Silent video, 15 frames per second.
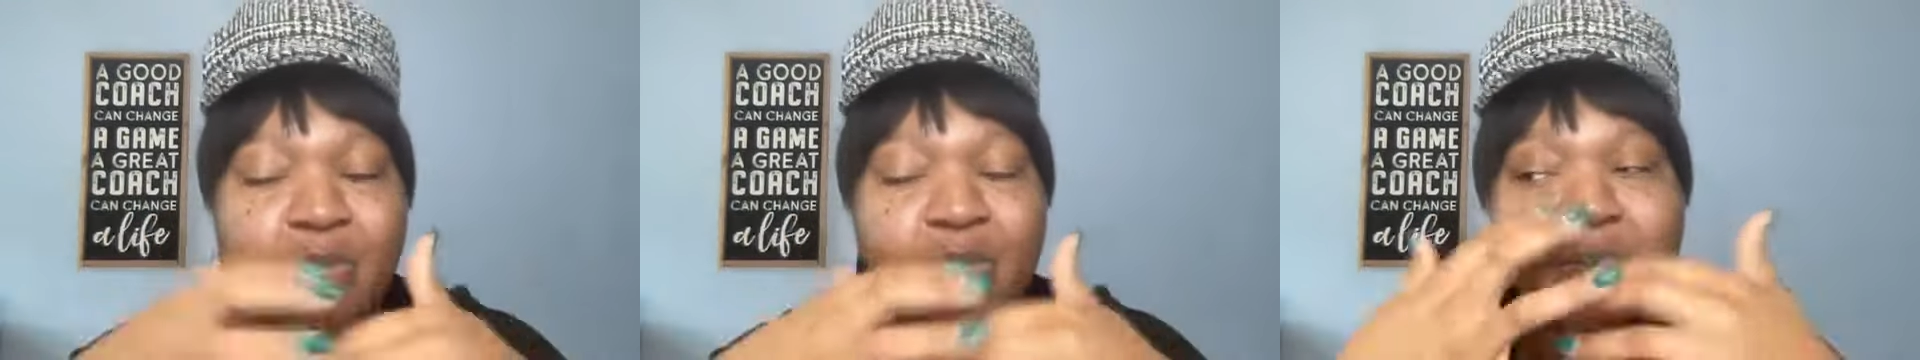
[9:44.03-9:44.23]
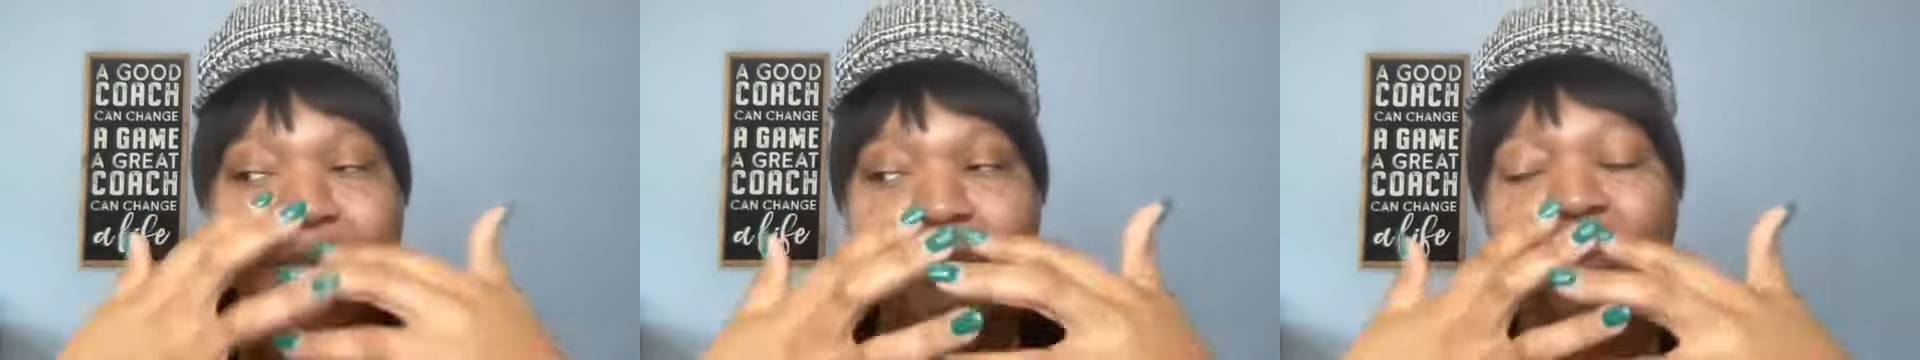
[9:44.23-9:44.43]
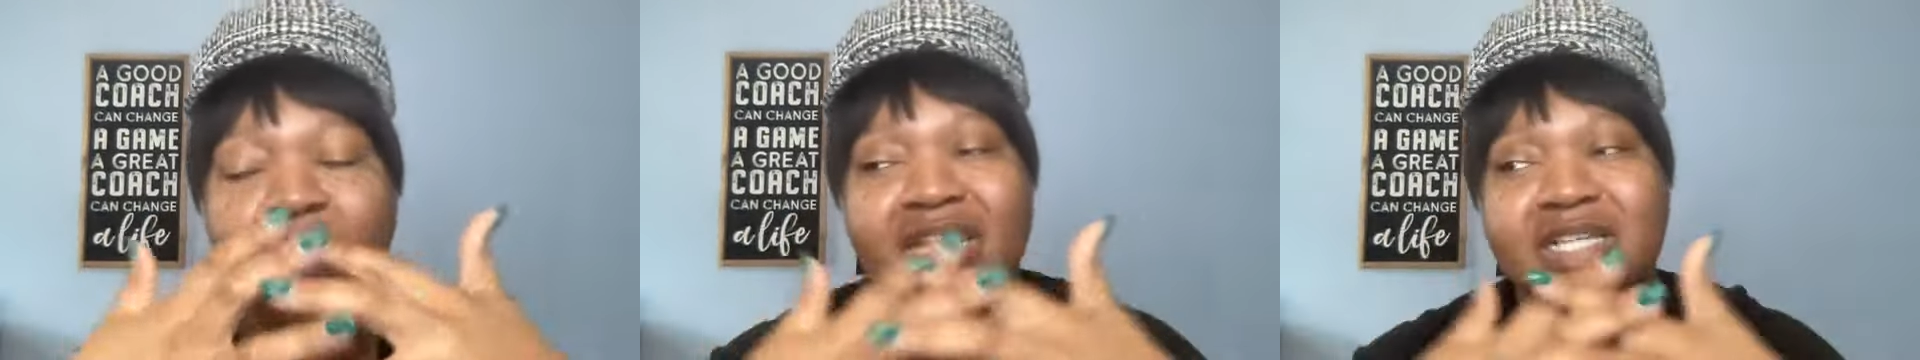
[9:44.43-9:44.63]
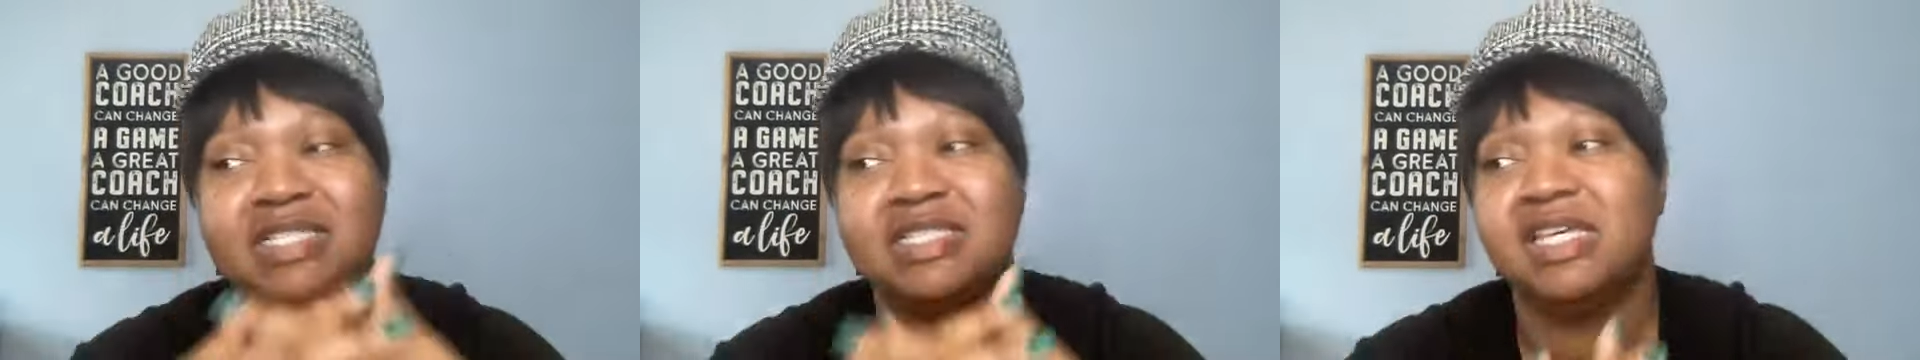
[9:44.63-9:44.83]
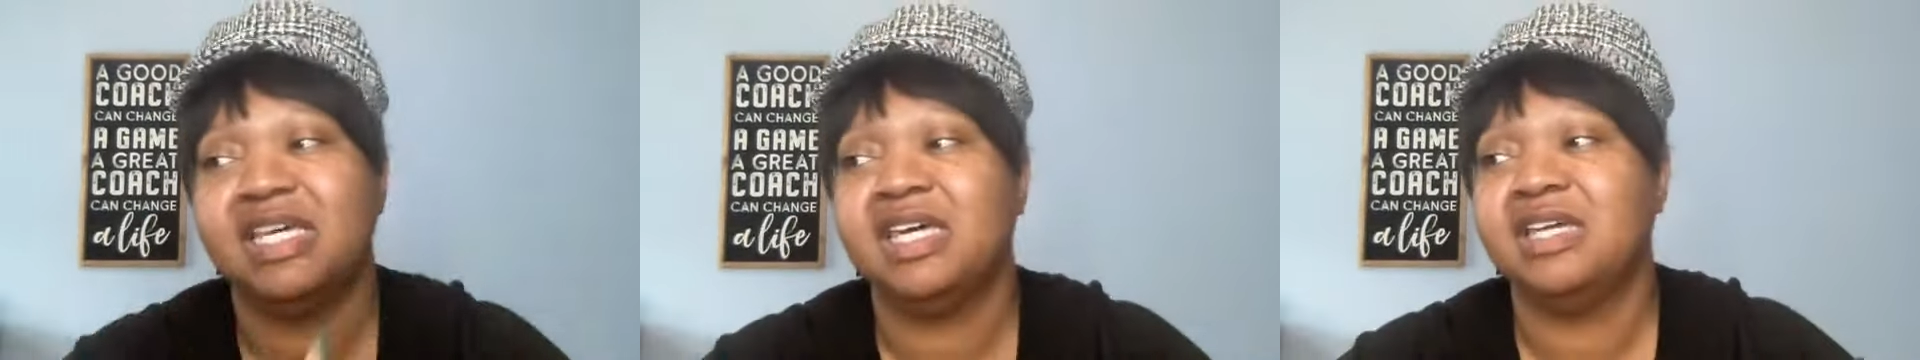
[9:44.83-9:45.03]
And remember what I
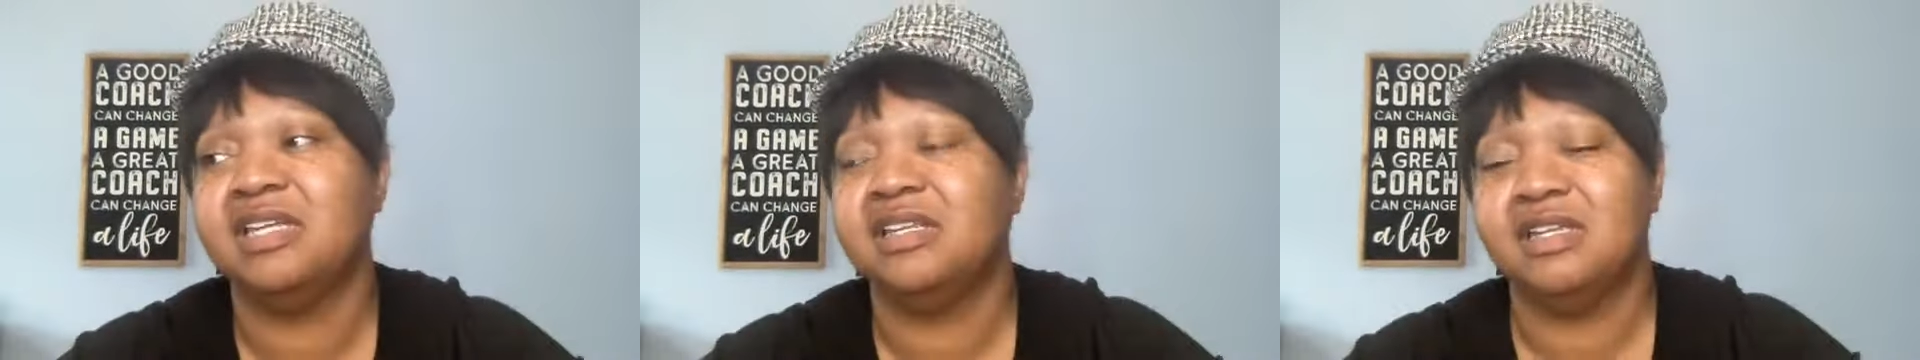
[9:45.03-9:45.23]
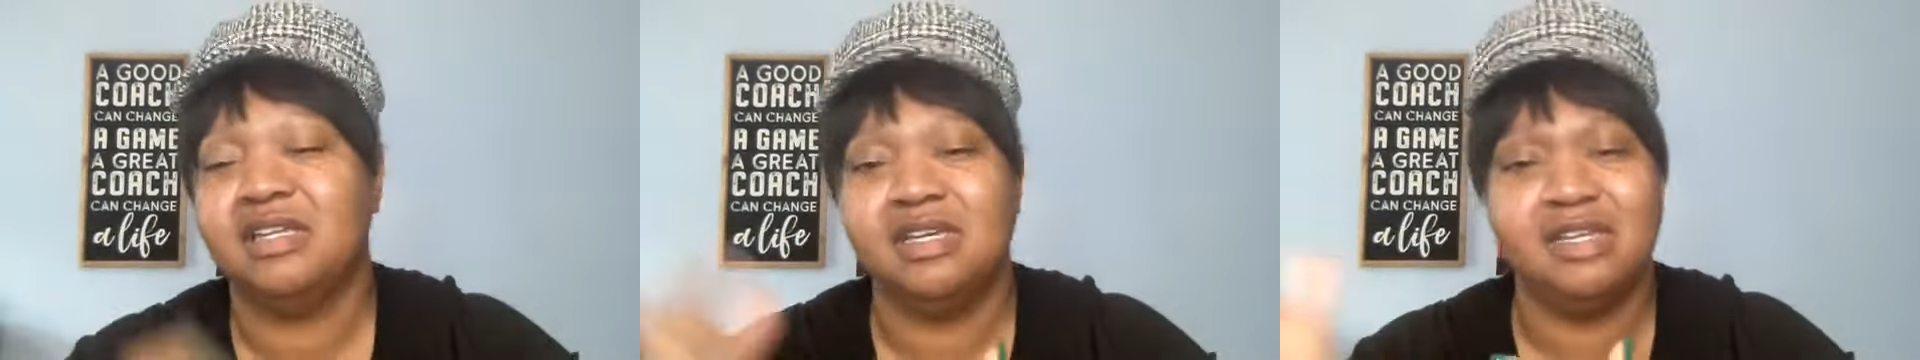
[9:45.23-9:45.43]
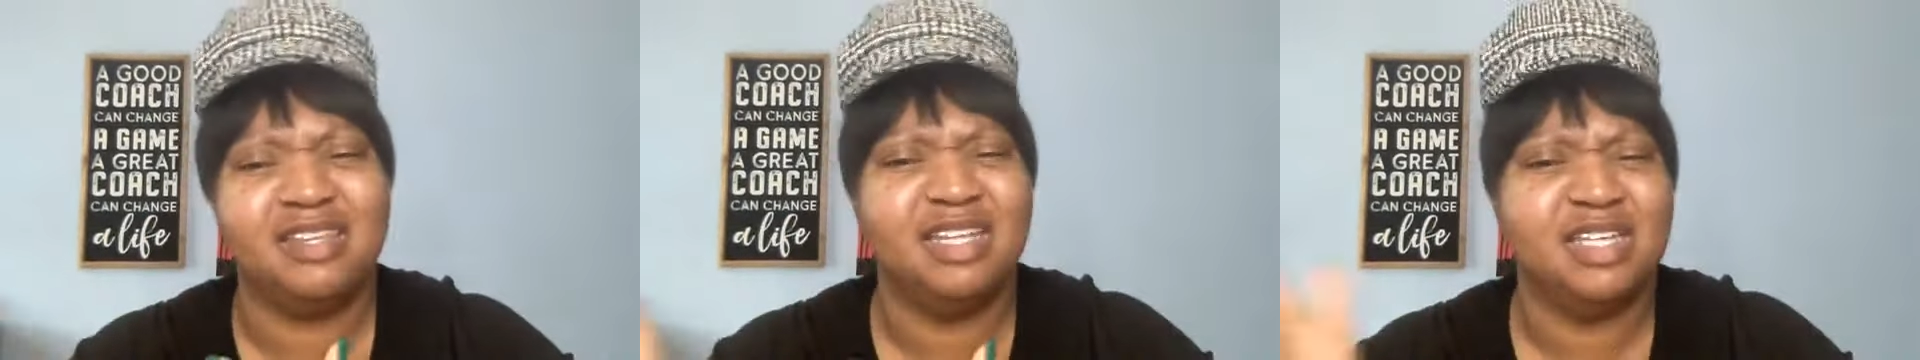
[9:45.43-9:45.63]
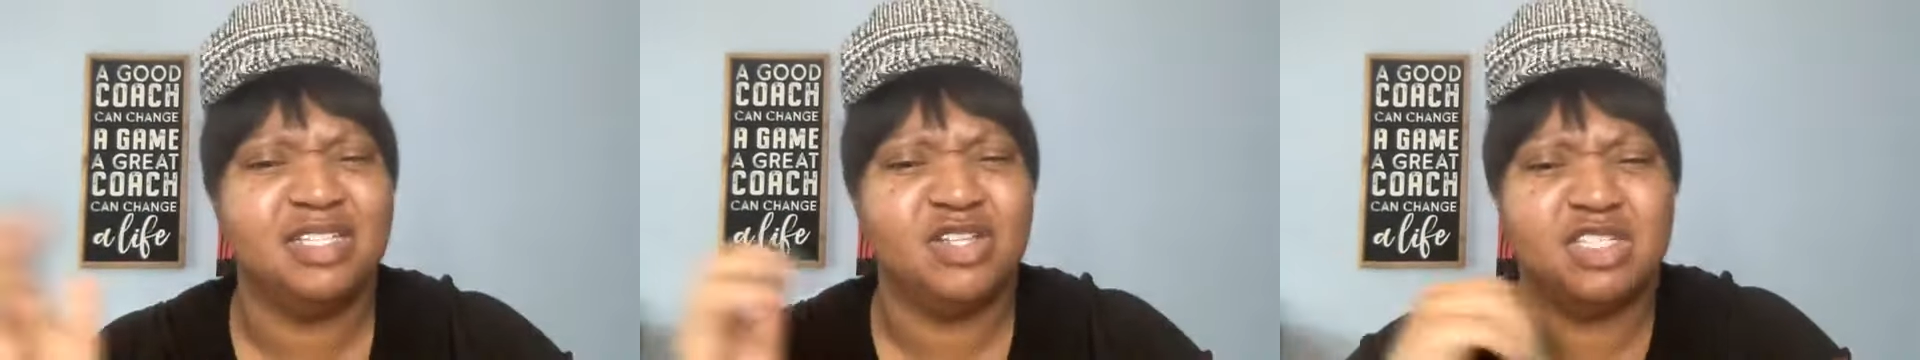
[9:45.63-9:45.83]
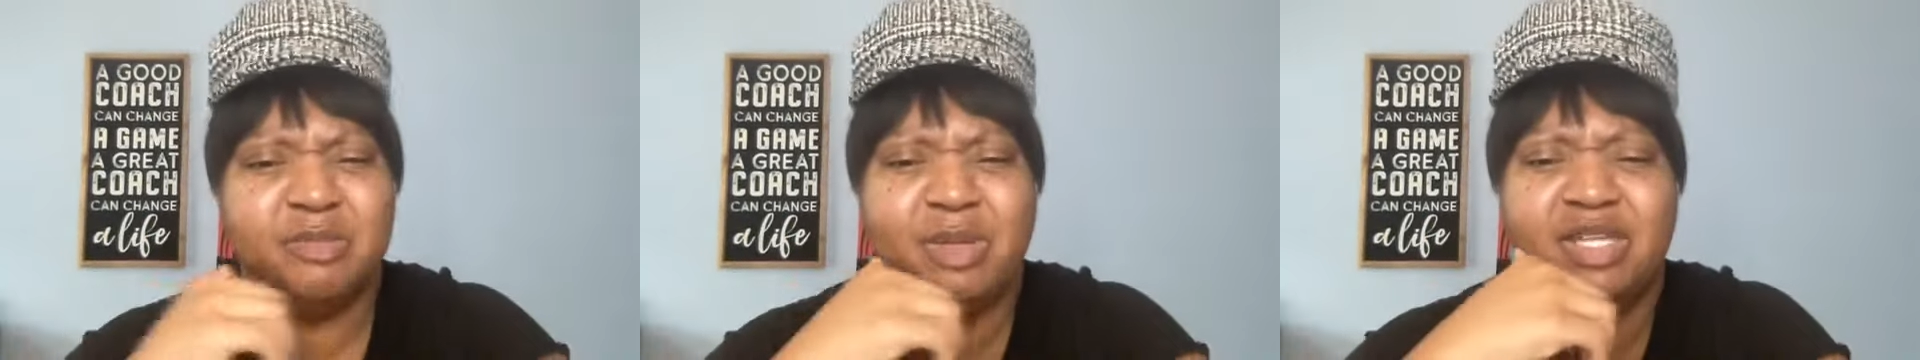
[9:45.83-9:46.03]
said, I think I
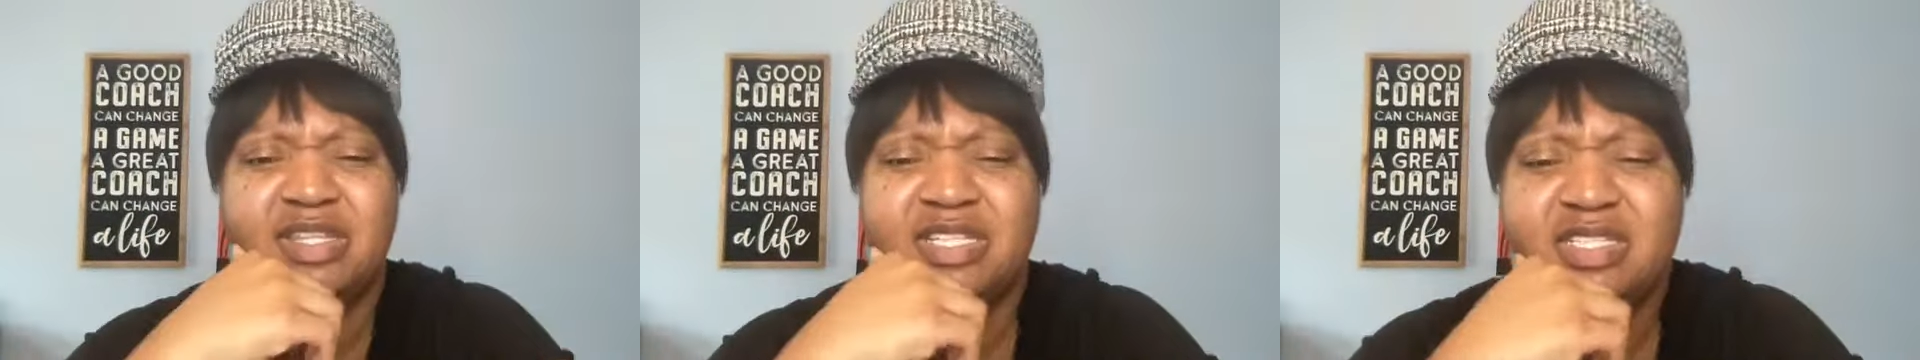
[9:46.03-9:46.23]
talked about